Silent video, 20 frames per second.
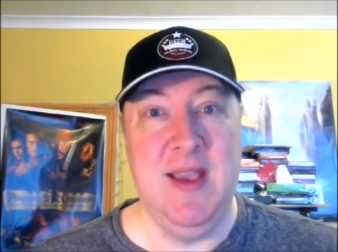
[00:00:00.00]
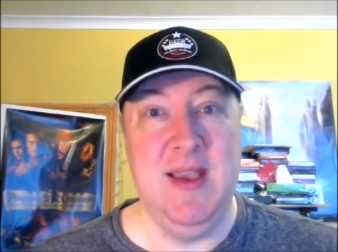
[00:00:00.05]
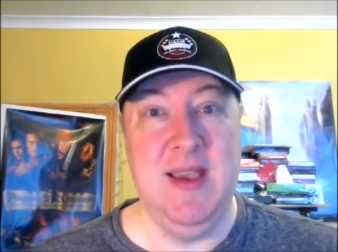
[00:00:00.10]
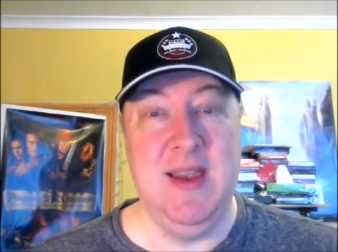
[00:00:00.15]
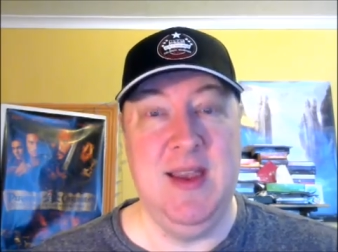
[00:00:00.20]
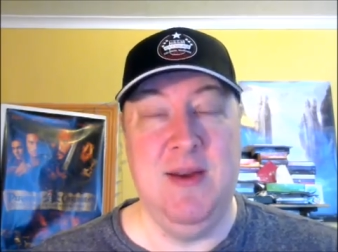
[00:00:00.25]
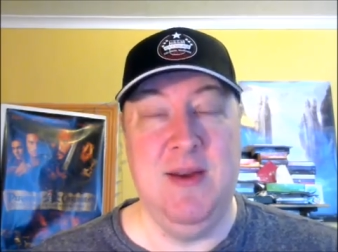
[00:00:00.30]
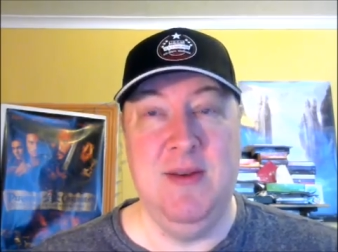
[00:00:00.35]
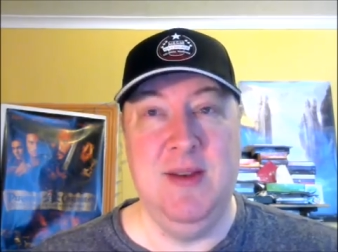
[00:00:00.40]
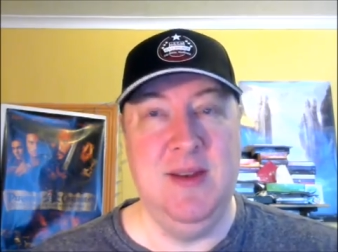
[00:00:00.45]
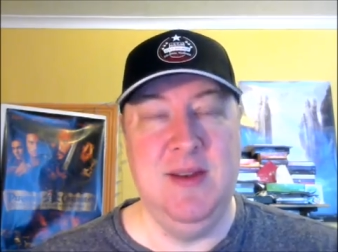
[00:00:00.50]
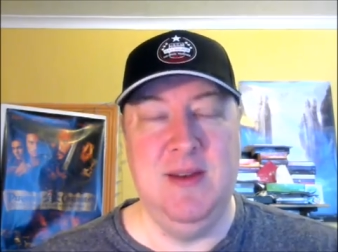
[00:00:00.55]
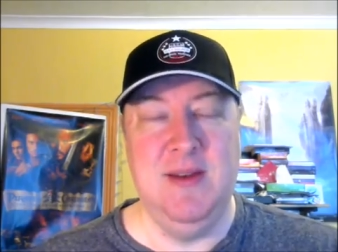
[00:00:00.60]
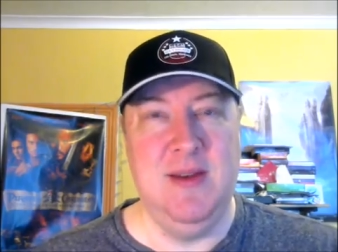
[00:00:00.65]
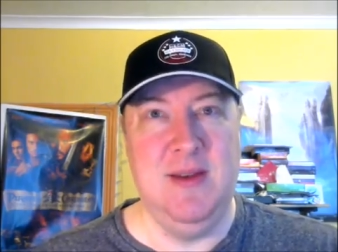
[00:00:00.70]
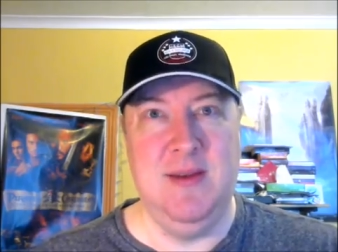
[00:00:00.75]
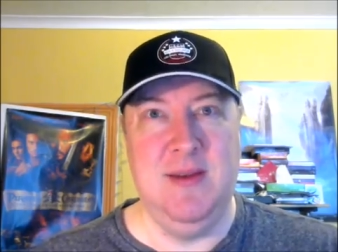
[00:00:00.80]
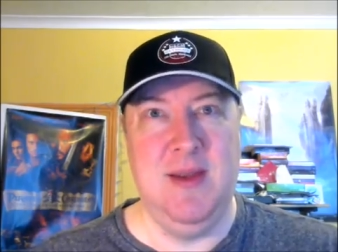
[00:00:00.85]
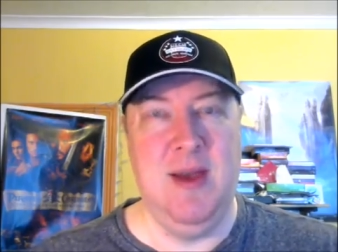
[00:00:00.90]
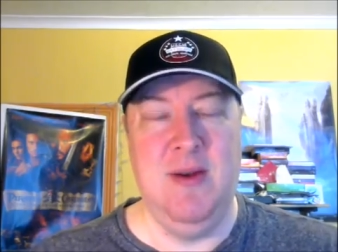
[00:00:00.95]

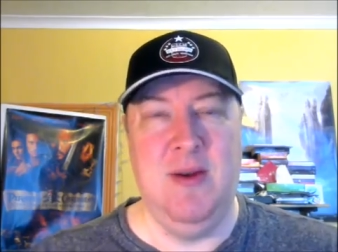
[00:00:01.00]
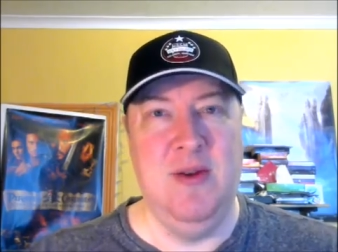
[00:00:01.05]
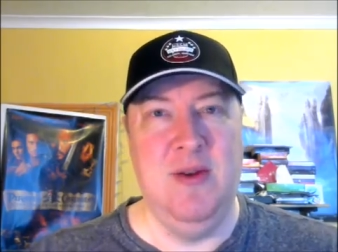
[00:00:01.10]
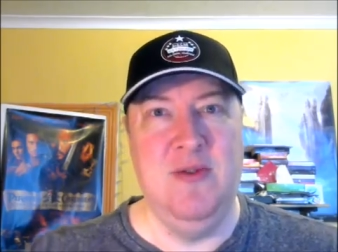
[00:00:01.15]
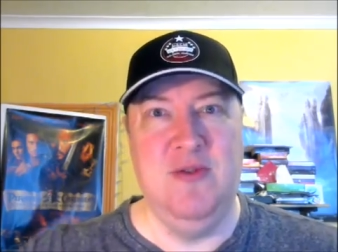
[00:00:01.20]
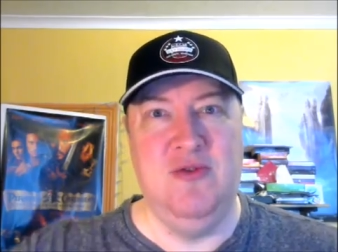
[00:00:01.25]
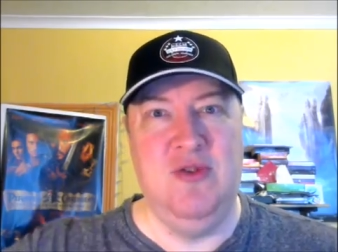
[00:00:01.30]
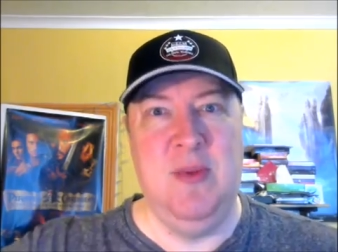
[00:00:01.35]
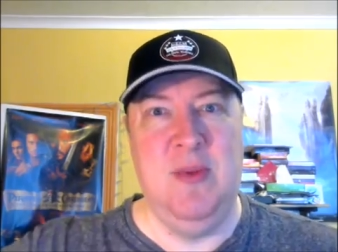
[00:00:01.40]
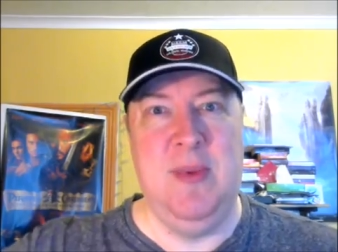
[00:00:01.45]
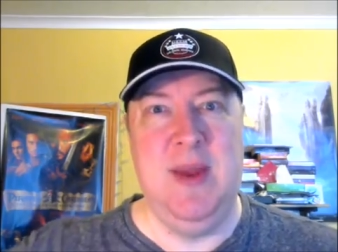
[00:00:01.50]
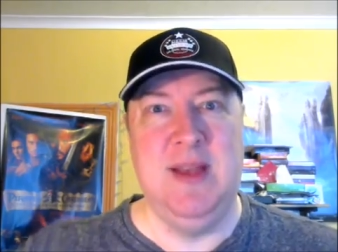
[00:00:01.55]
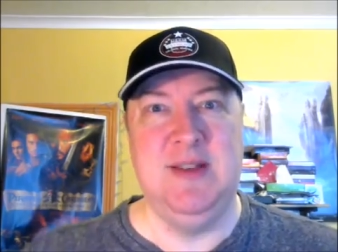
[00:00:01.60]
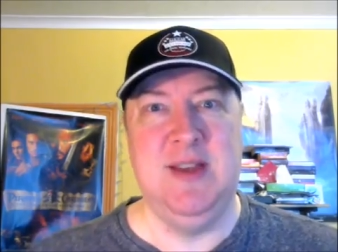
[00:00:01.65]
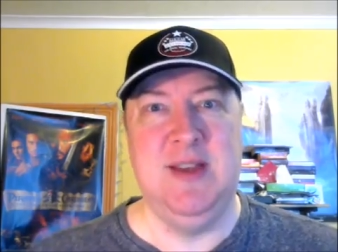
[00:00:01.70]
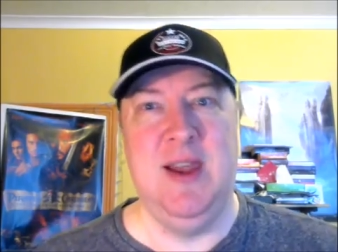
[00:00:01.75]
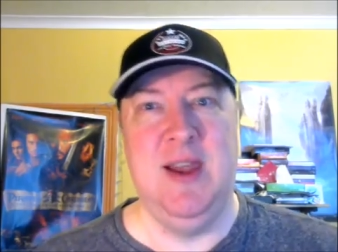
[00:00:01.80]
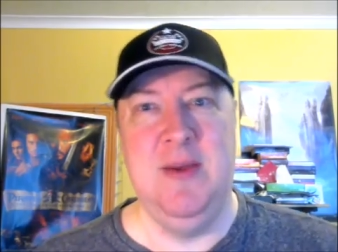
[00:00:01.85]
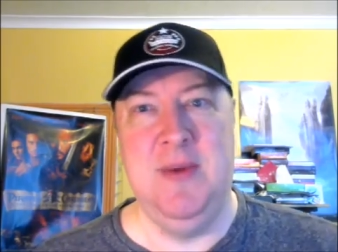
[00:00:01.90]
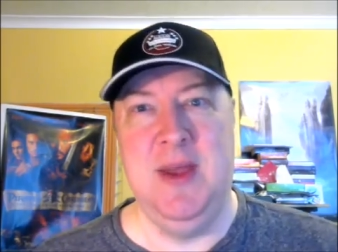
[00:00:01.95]
No longer is
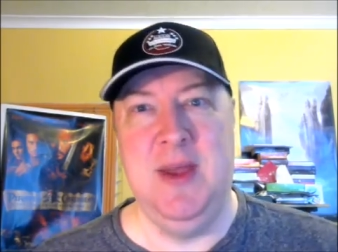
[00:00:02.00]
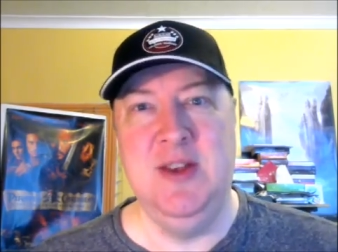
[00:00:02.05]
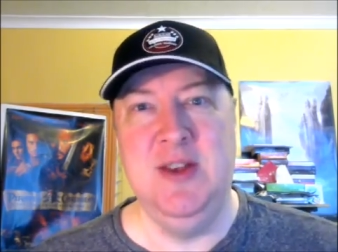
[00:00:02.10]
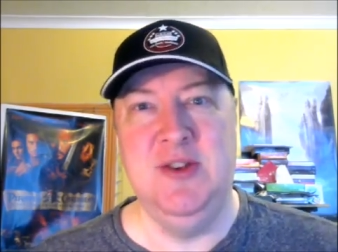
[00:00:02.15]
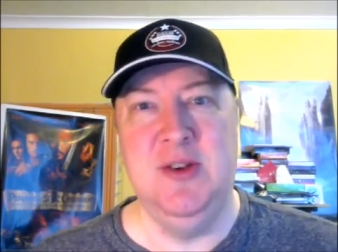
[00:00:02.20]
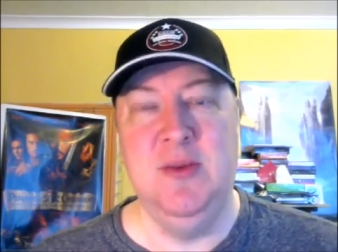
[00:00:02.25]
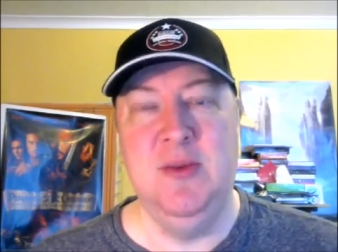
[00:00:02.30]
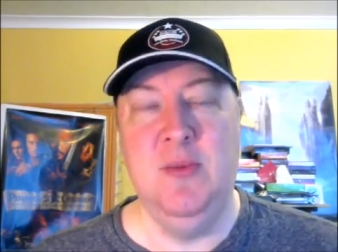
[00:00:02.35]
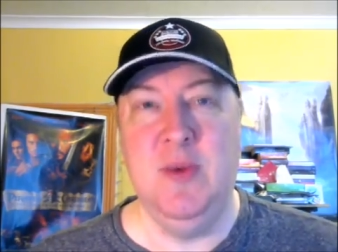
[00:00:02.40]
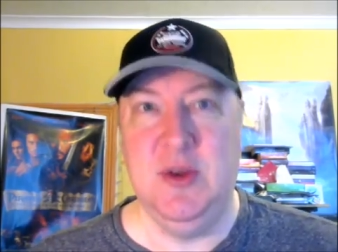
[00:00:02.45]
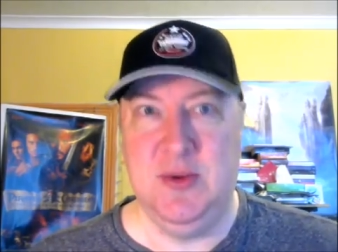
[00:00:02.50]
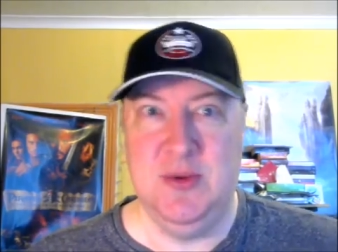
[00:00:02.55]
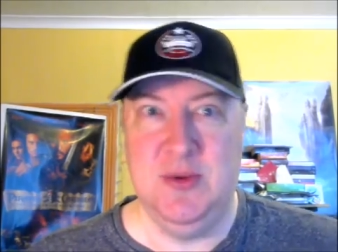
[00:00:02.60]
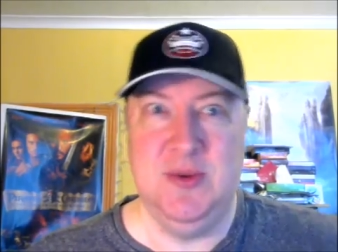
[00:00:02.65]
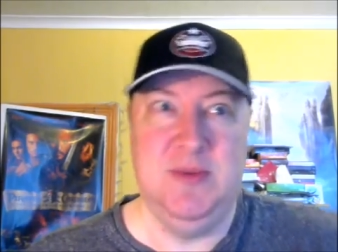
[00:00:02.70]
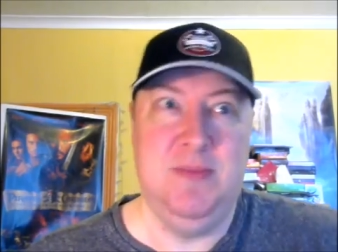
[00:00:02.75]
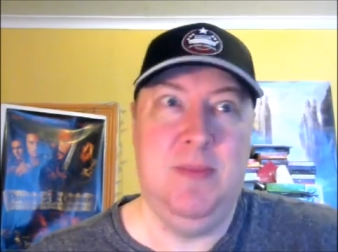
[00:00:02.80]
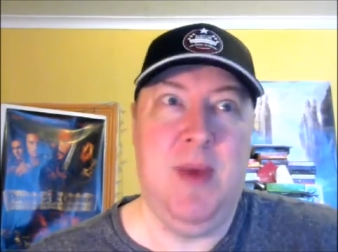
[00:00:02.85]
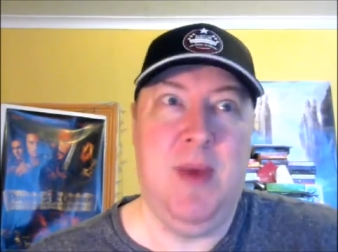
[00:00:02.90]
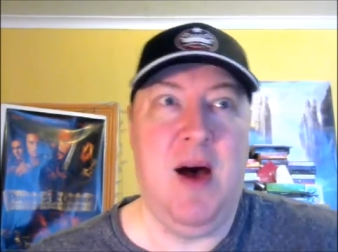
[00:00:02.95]
XXX a lone agent, which
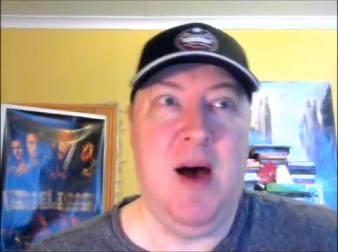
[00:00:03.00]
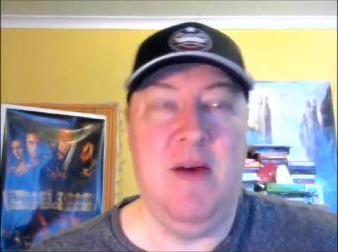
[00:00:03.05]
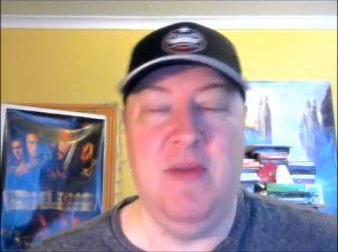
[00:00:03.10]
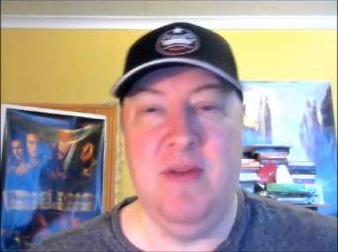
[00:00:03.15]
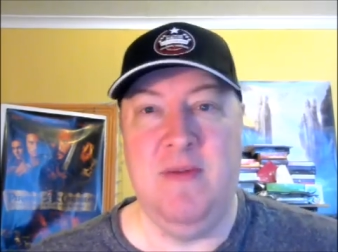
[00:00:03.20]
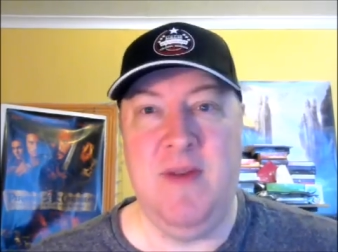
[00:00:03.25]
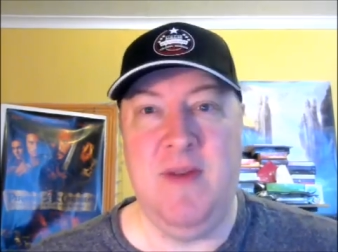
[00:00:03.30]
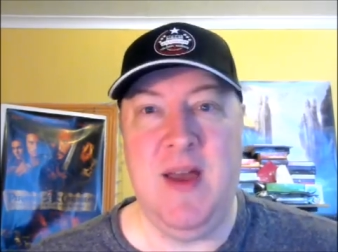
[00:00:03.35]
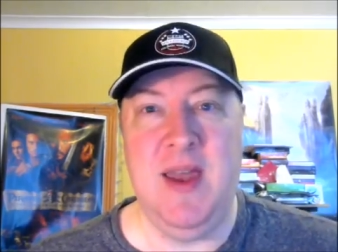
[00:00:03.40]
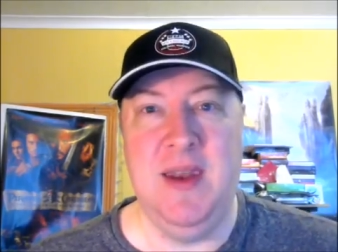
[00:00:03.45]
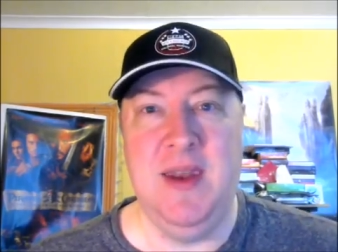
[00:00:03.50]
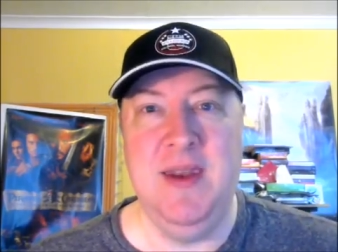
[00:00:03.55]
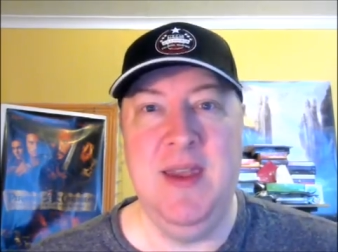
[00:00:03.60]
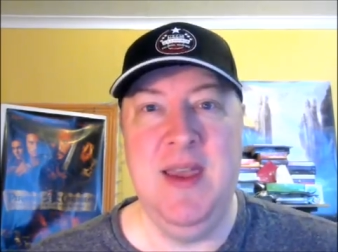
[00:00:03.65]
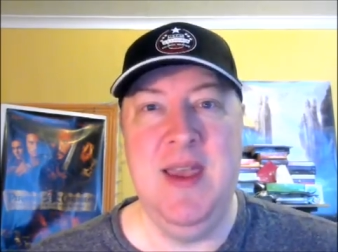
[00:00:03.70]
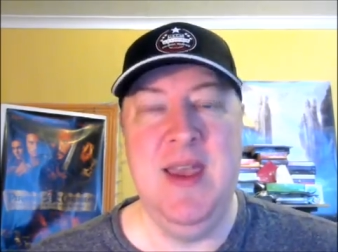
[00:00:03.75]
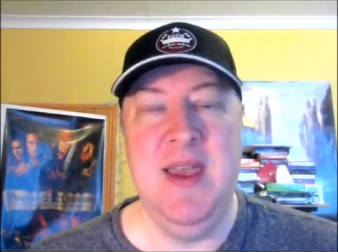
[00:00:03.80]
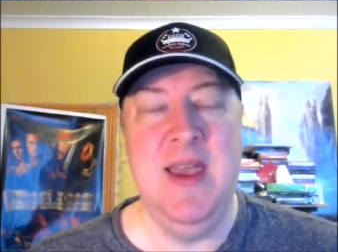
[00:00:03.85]
was part of the fun.